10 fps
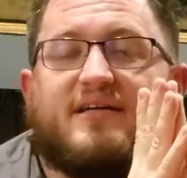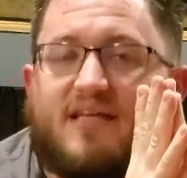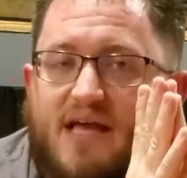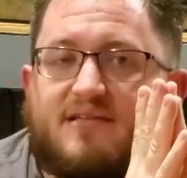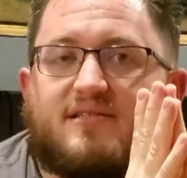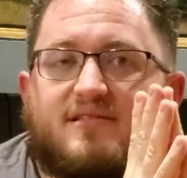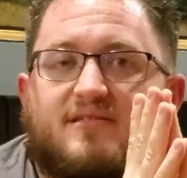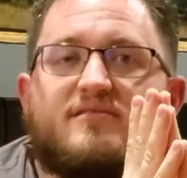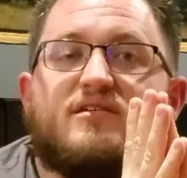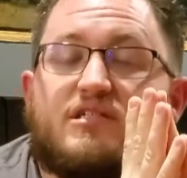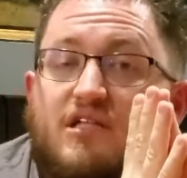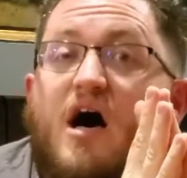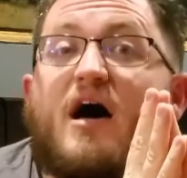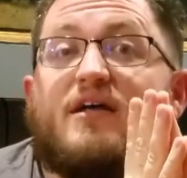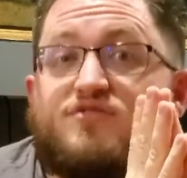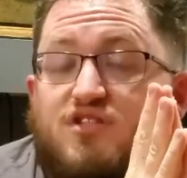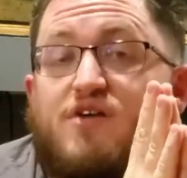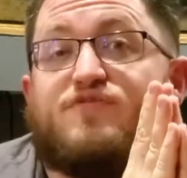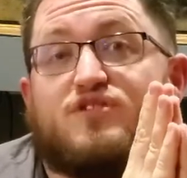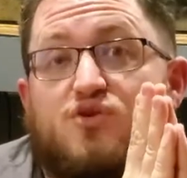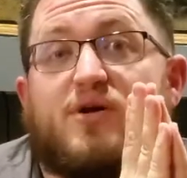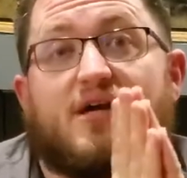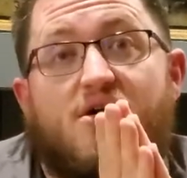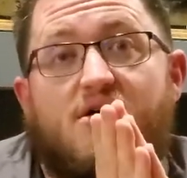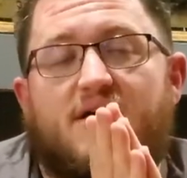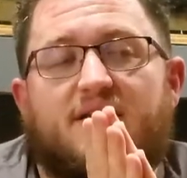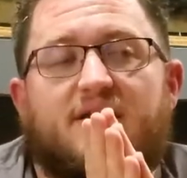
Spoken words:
yes, a lot of stuff is going on,